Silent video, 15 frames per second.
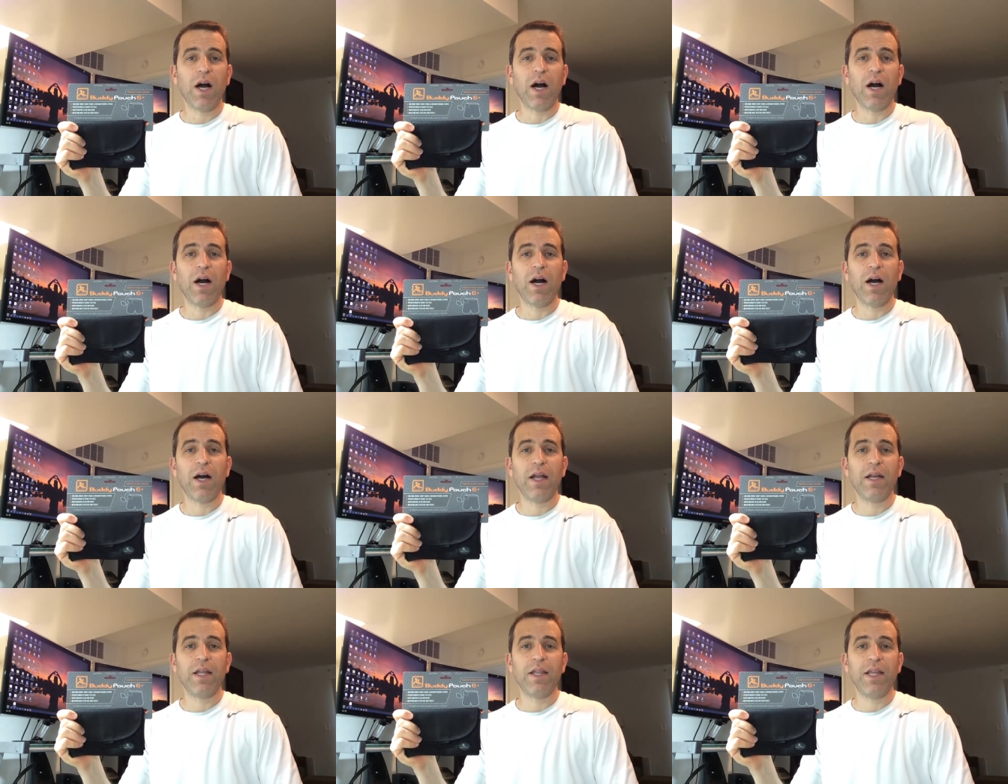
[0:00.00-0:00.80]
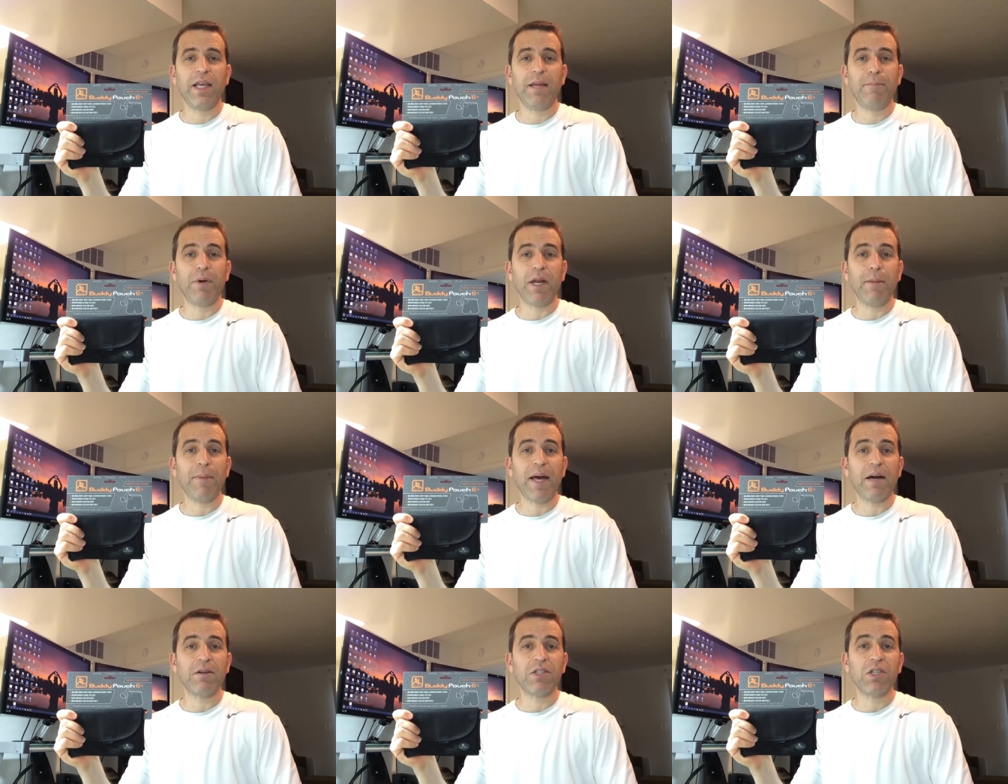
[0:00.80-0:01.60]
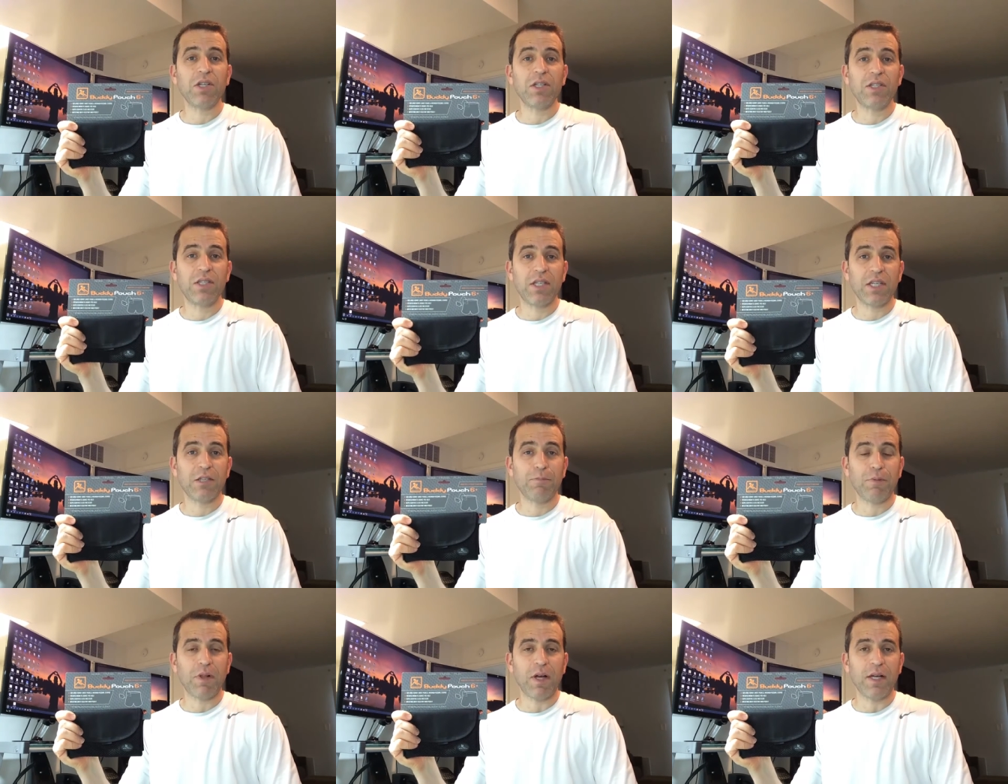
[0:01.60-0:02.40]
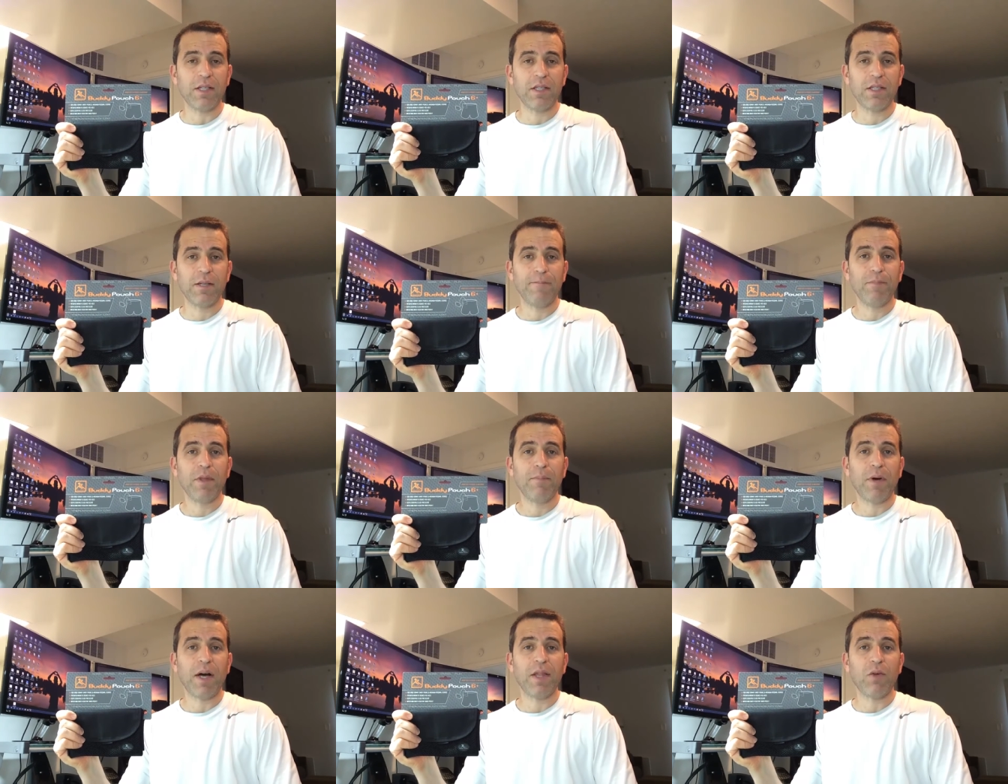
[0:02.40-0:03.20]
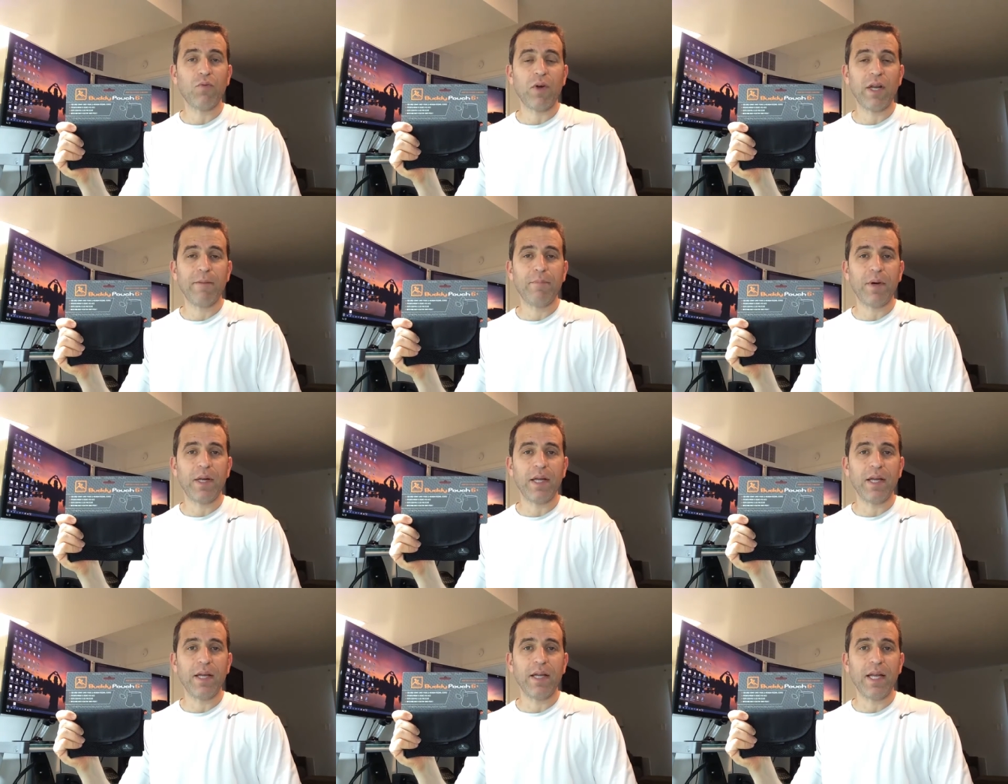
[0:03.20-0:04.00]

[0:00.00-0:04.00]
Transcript: on the Buddy Pouch 6 Plus by The Running Buddy.